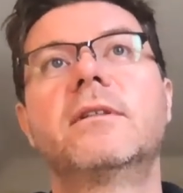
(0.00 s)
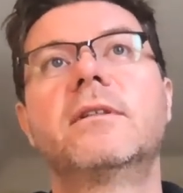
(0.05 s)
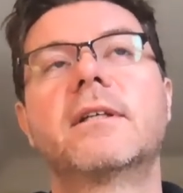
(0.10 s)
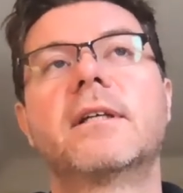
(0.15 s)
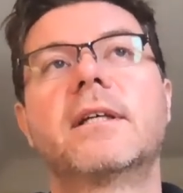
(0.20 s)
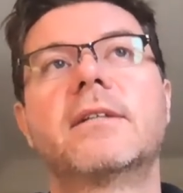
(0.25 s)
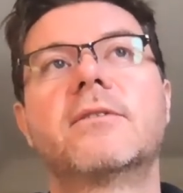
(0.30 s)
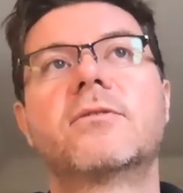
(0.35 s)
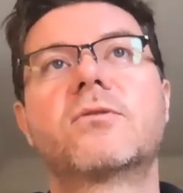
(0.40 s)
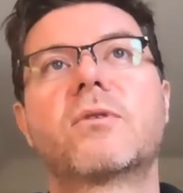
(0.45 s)

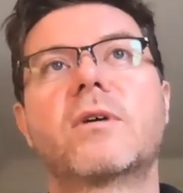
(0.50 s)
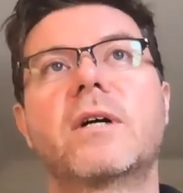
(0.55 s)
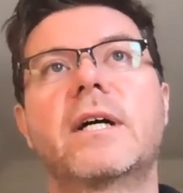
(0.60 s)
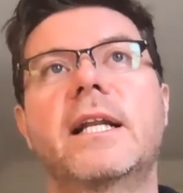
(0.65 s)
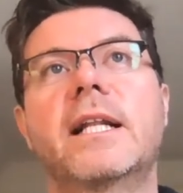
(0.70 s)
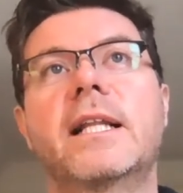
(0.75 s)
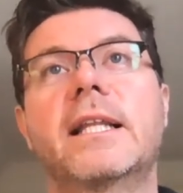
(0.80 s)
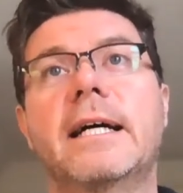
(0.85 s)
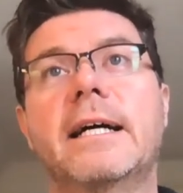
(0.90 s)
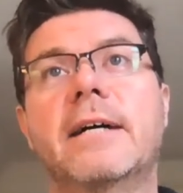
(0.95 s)
and try
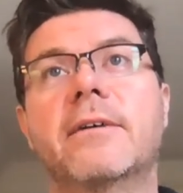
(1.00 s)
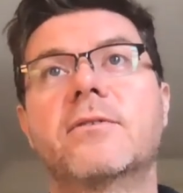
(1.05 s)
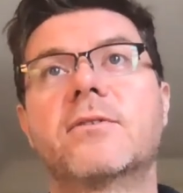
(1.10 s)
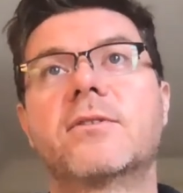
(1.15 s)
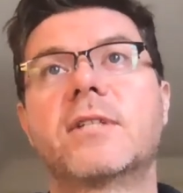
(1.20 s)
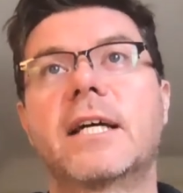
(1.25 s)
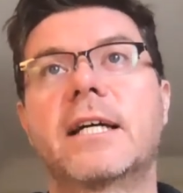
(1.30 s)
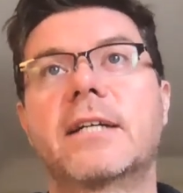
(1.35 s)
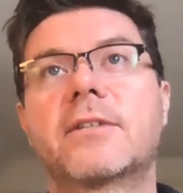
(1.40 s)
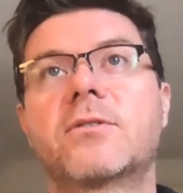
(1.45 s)
and allow
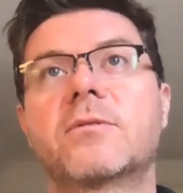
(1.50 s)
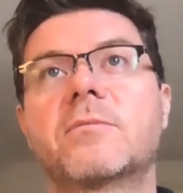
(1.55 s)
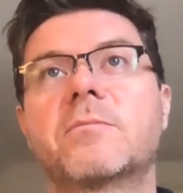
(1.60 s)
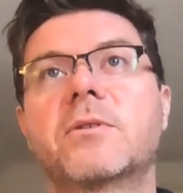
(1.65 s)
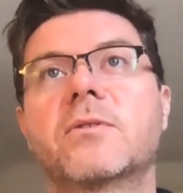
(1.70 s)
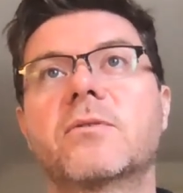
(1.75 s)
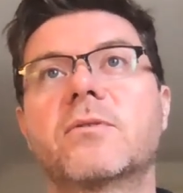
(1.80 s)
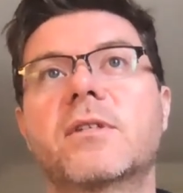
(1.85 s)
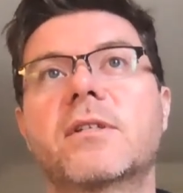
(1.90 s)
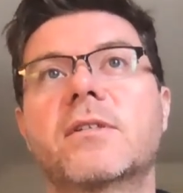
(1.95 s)
those natural
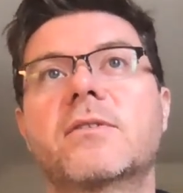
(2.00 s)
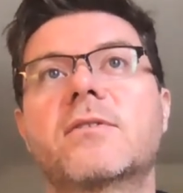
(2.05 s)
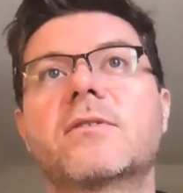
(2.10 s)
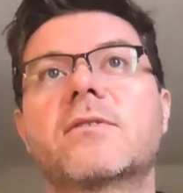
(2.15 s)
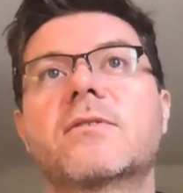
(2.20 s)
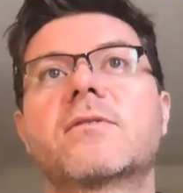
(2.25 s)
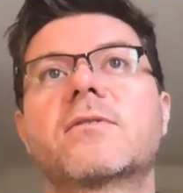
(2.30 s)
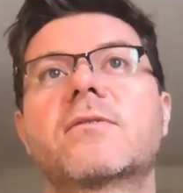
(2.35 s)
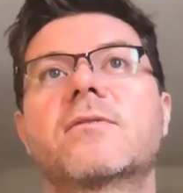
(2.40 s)
processes